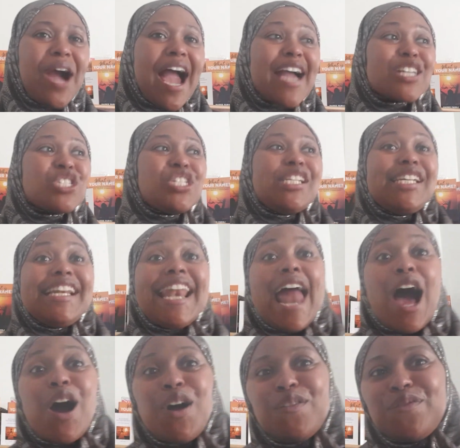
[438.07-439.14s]
actually
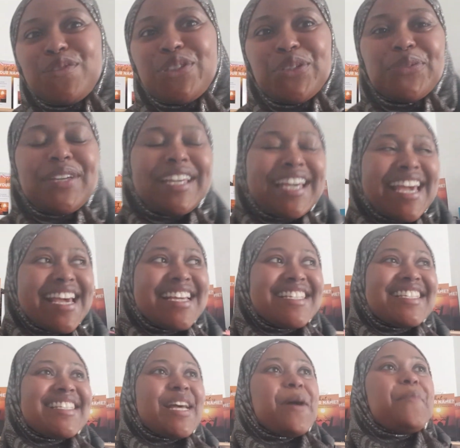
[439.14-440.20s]
love doing
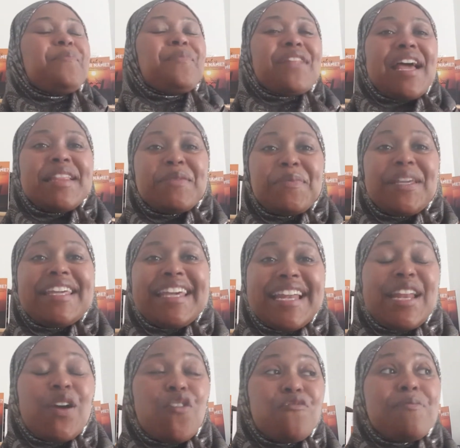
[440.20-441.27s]
as at the
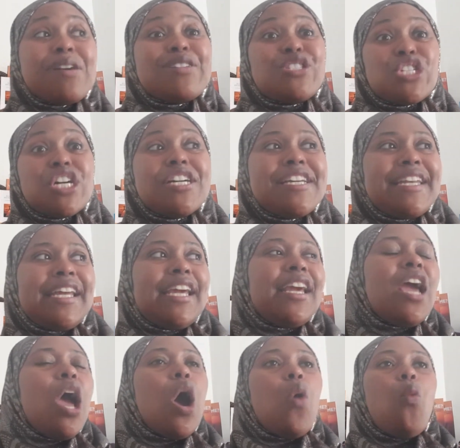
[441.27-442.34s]
beginning of my journey
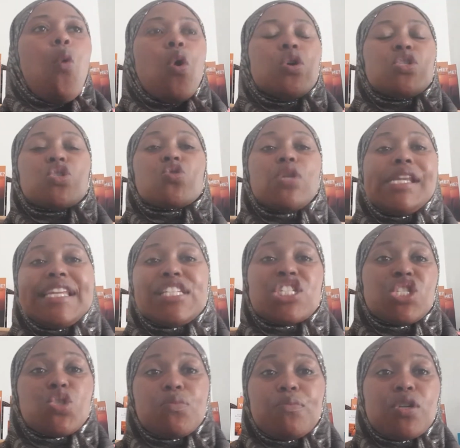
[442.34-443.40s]
was to
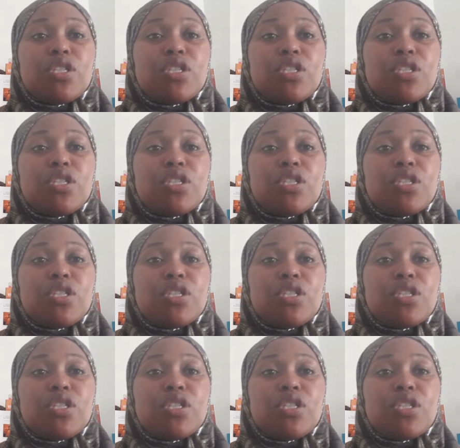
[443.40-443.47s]
listen to